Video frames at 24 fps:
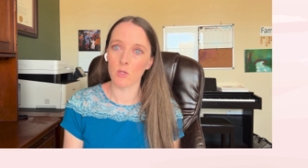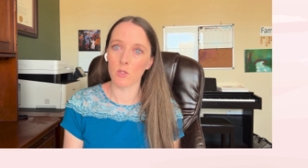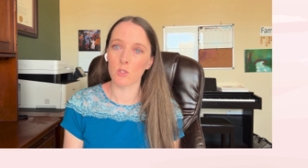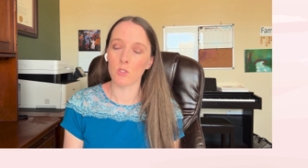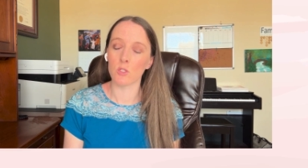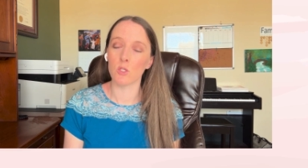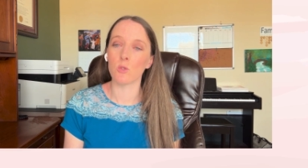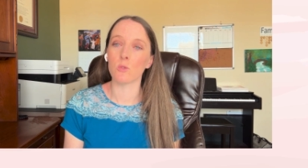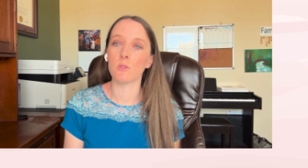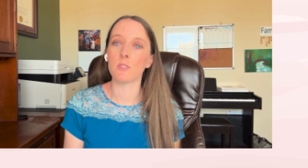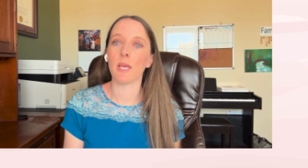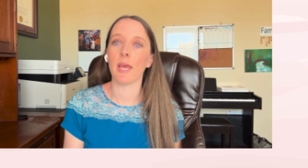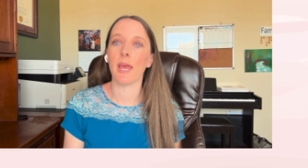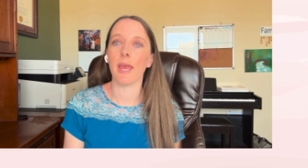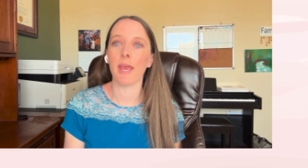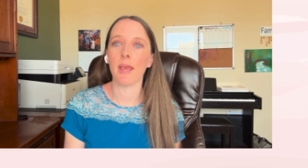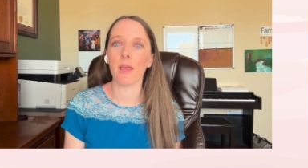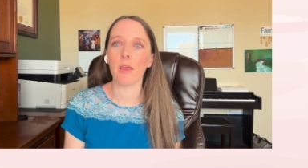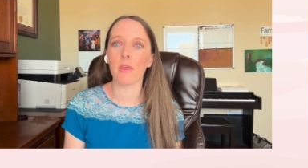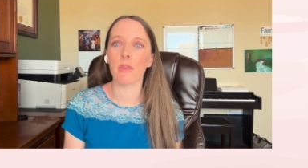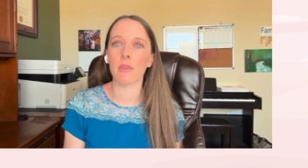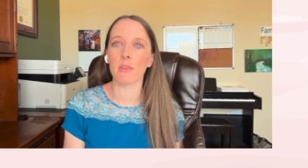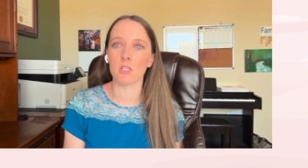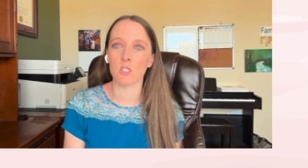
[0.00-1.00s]
to
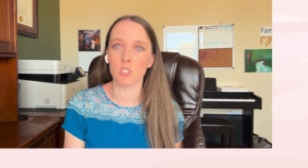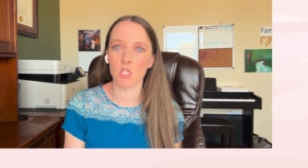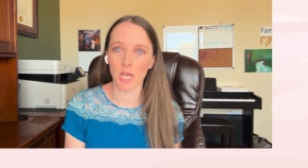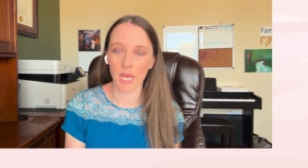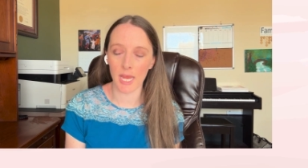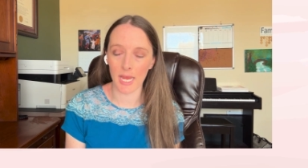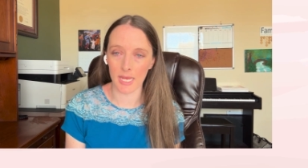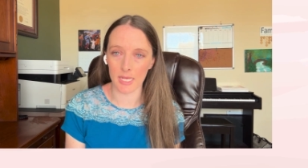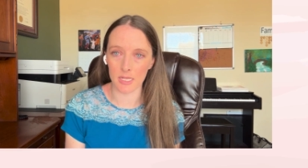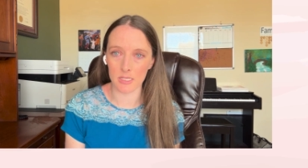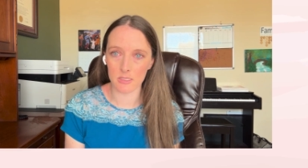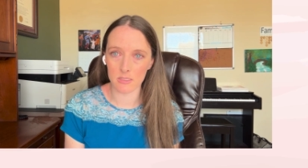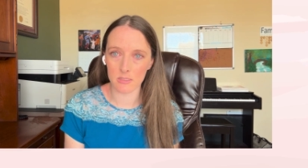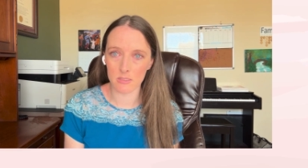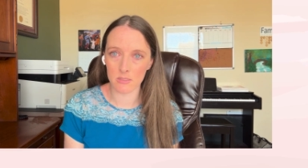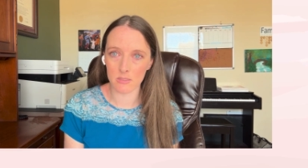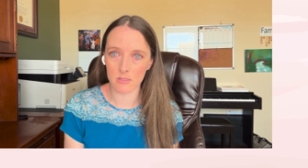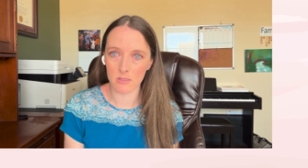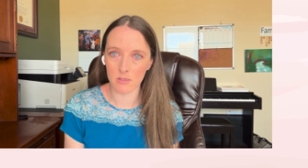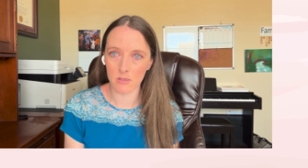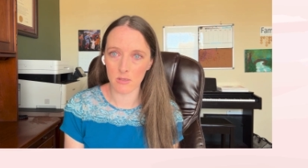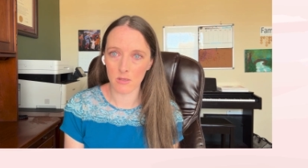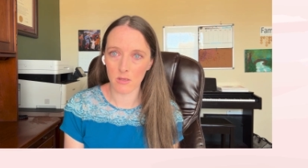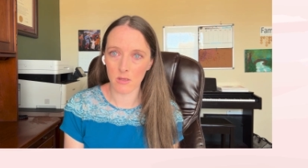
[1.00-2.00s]
take the chance?
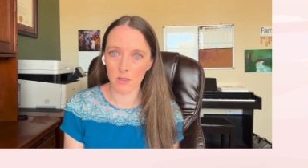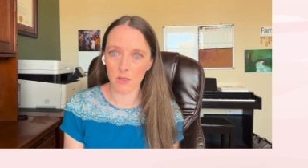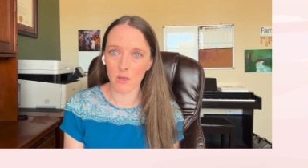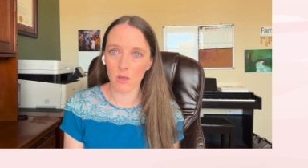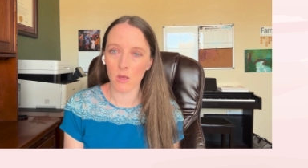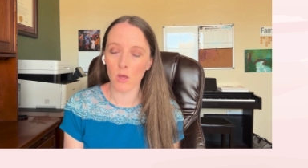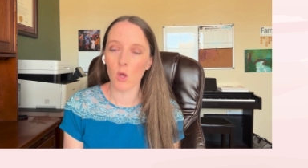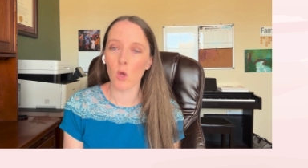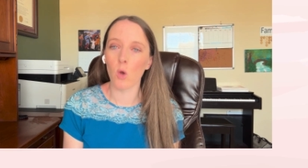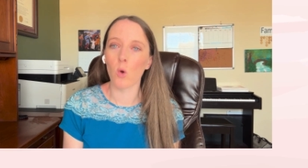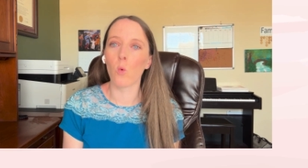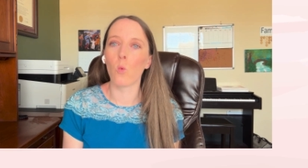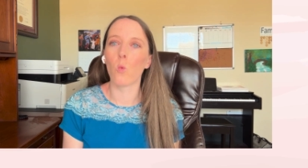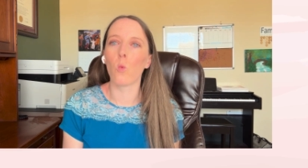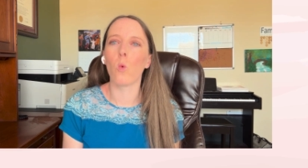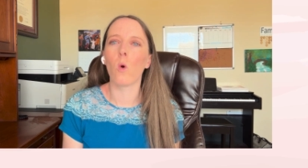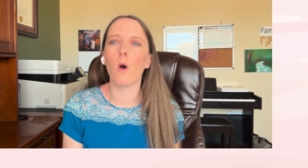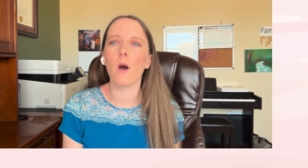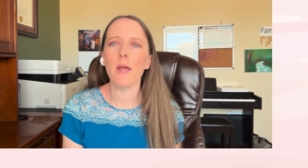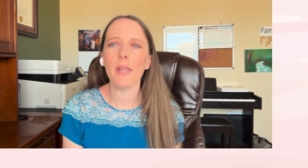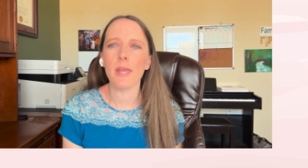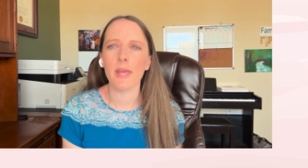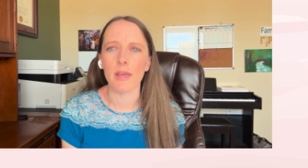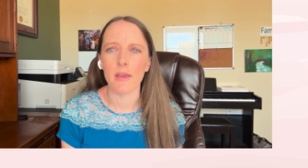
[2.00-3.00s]

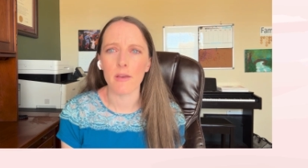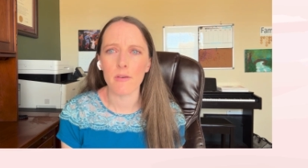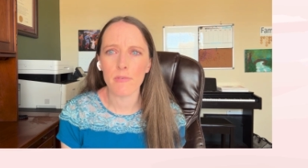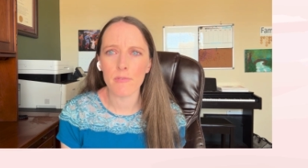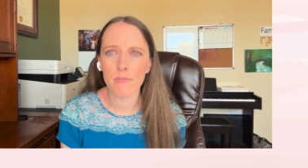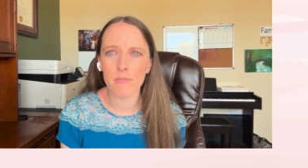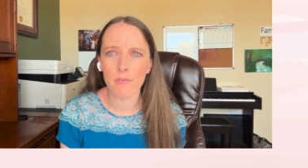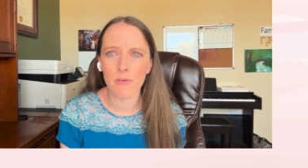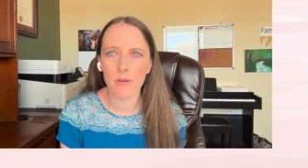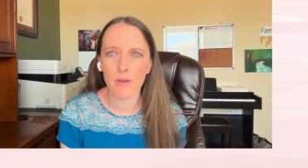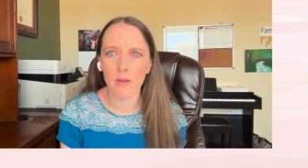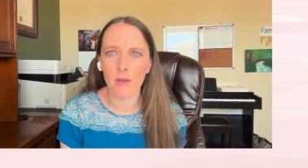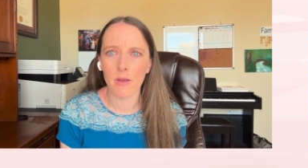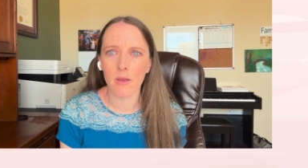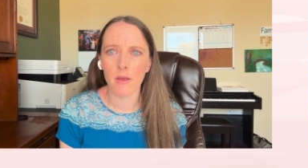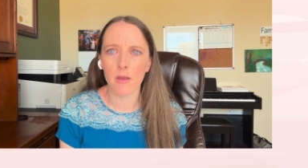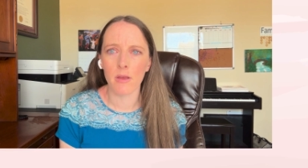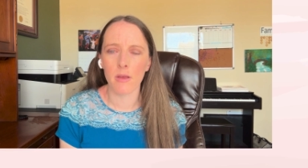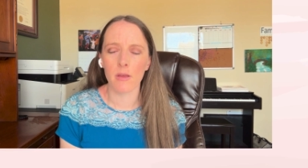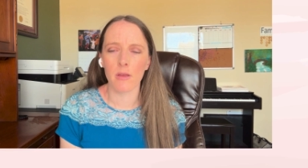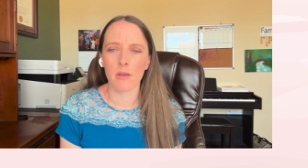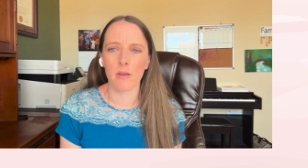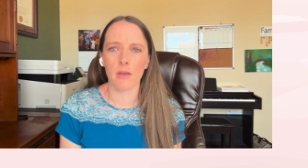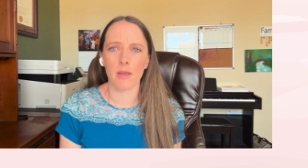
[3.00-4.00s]
What if
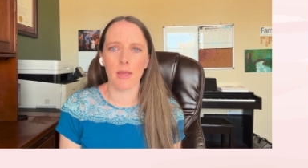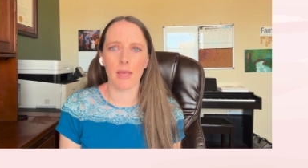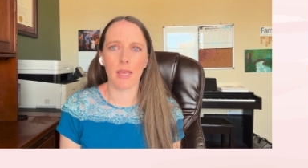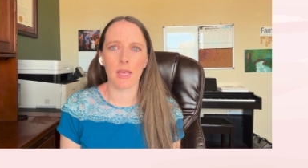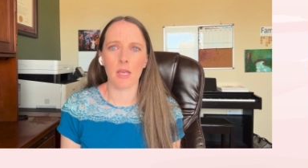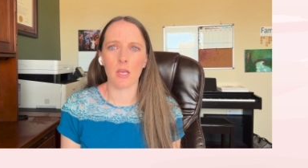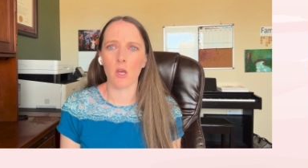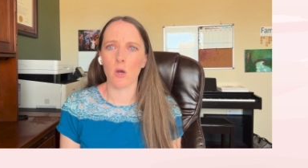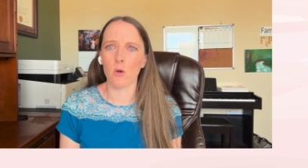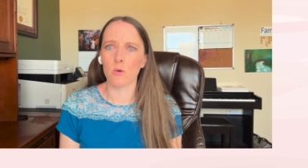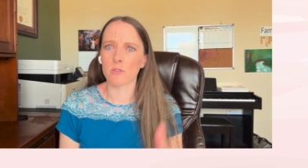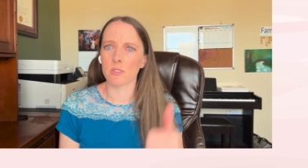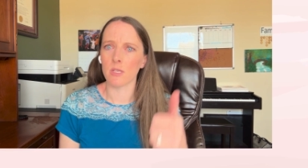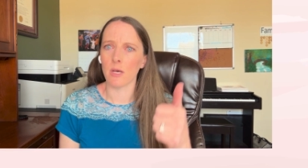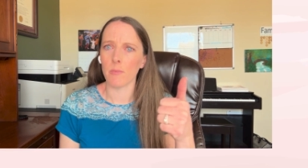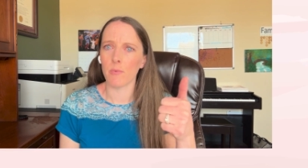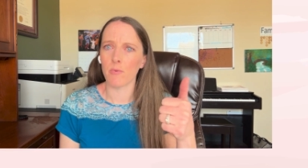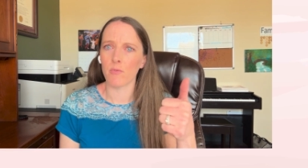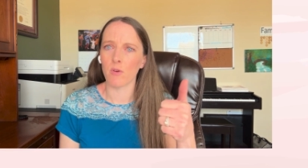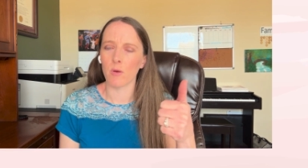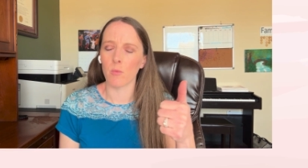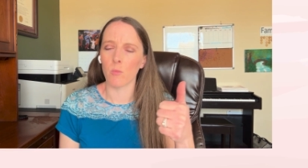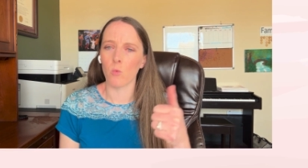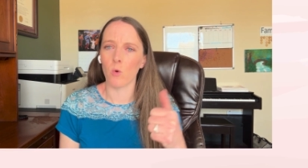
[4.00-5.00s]
it goes up
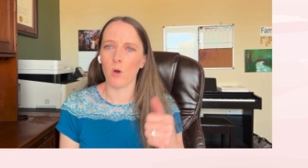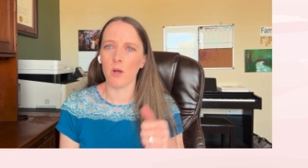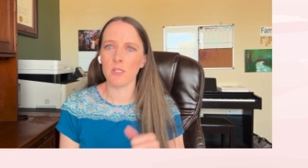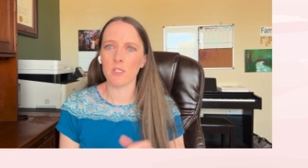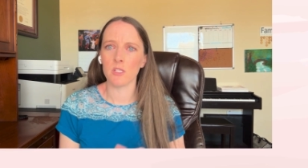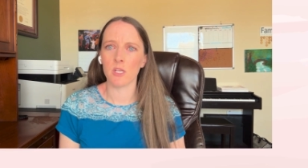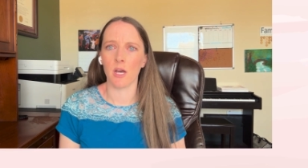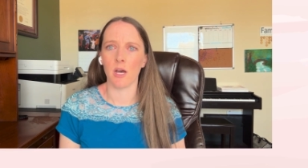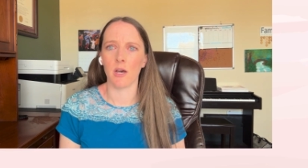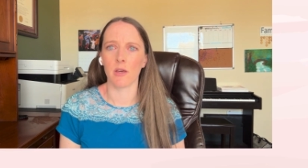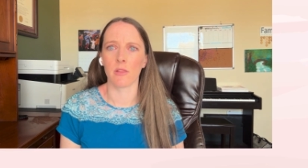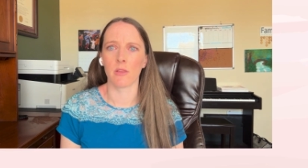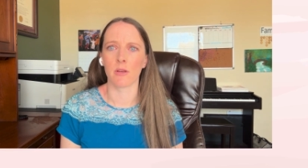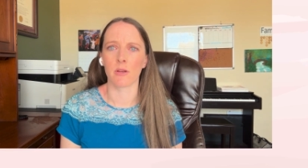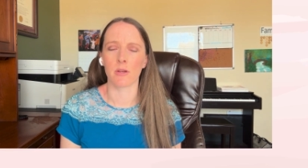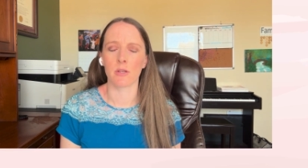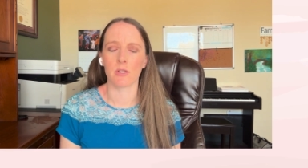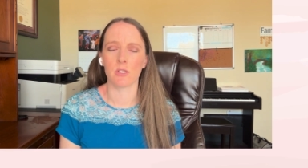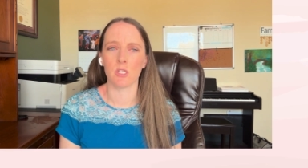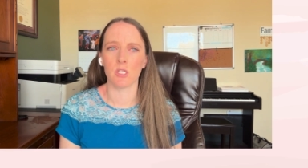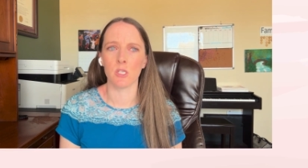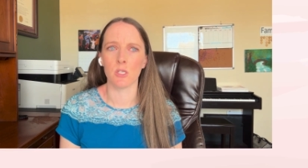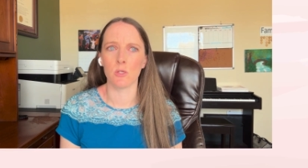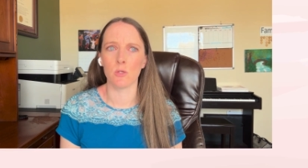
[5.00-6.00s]
from 1 toddler
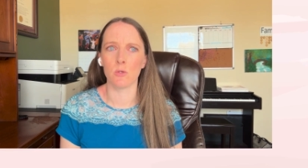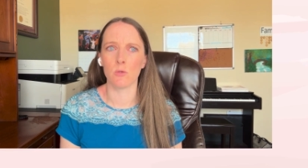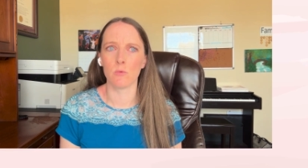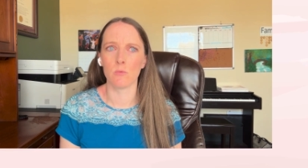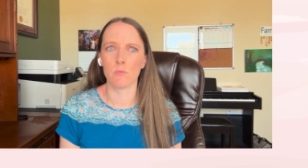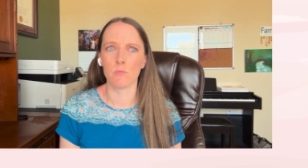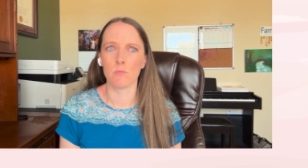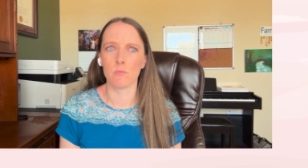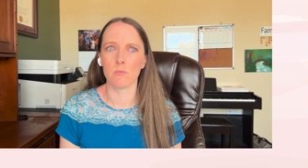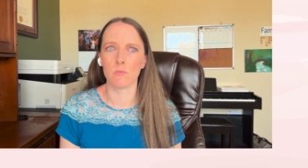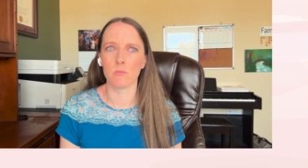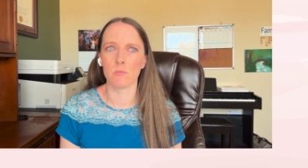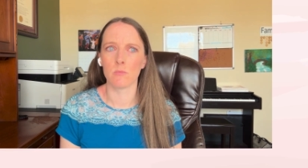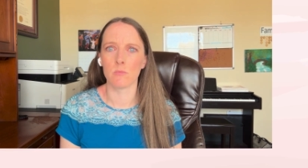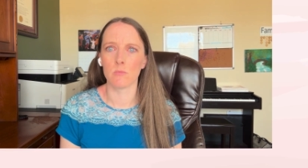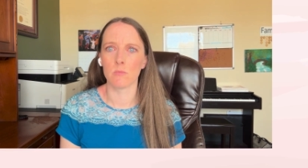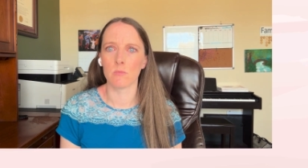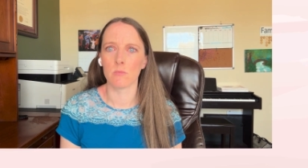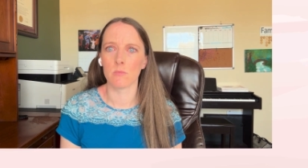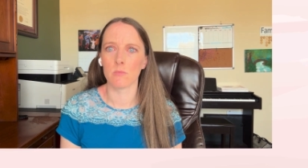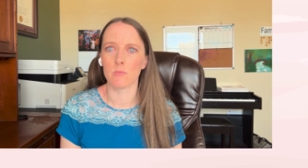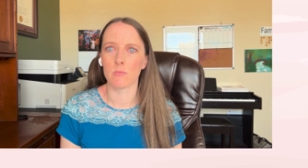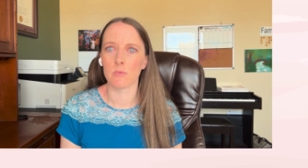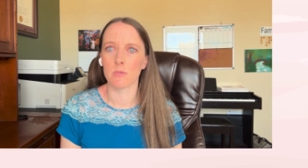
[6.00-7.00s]
to
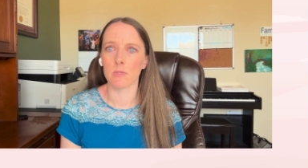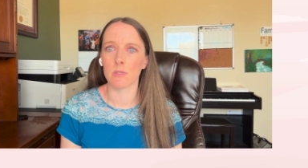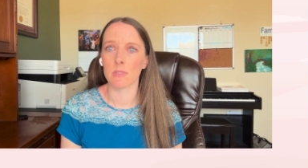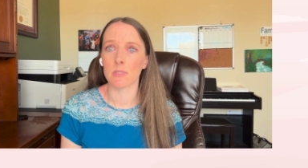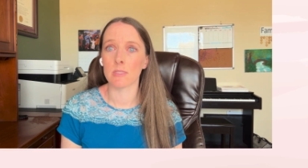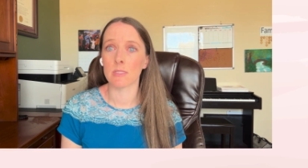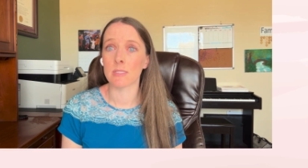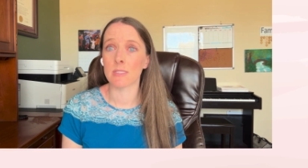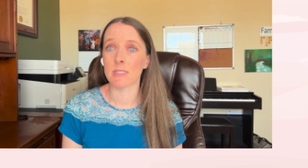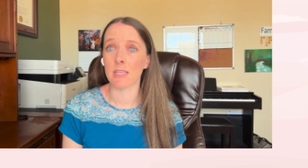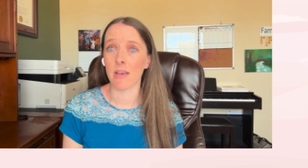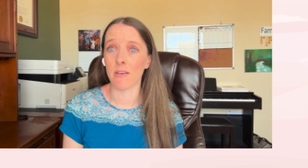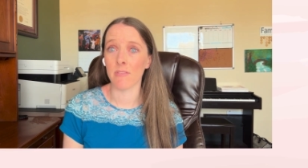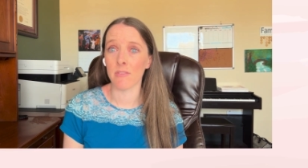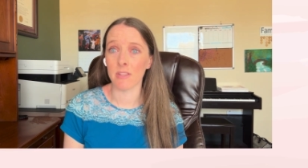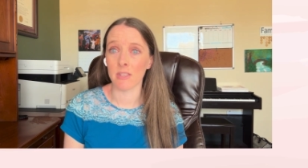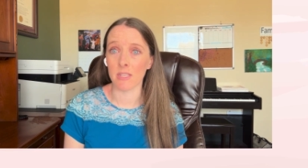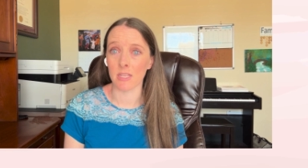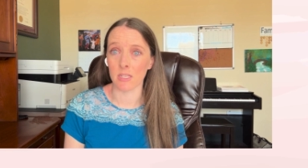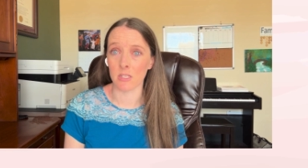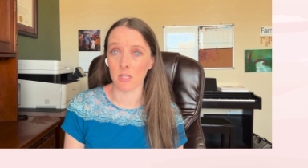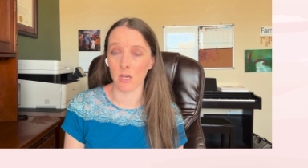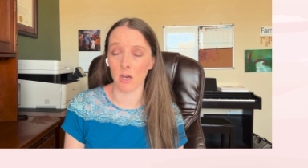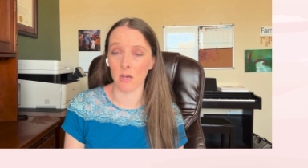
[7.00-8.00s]

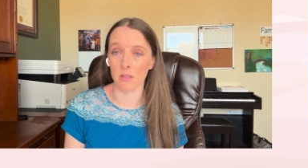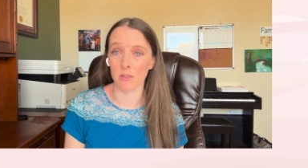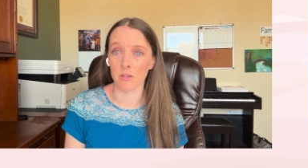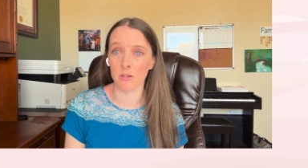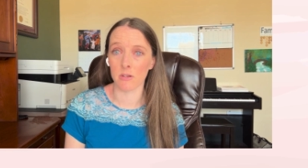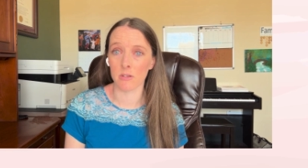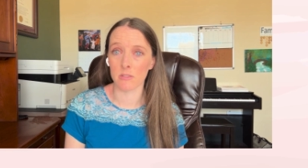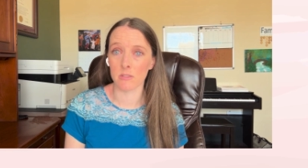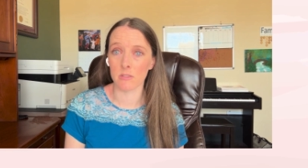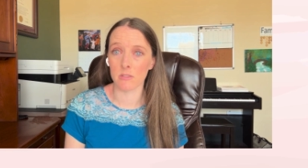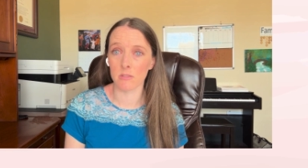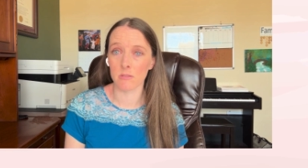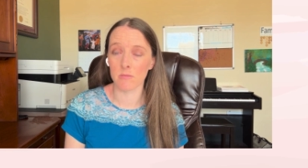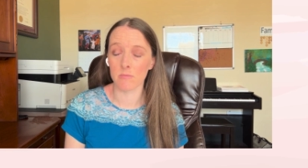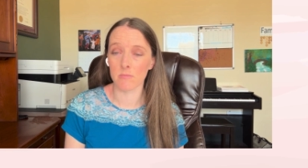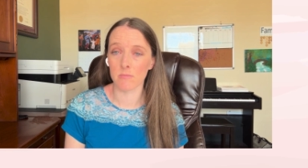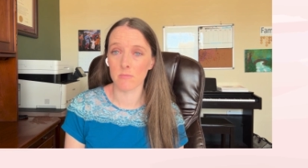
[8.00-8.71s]
70 toddlers?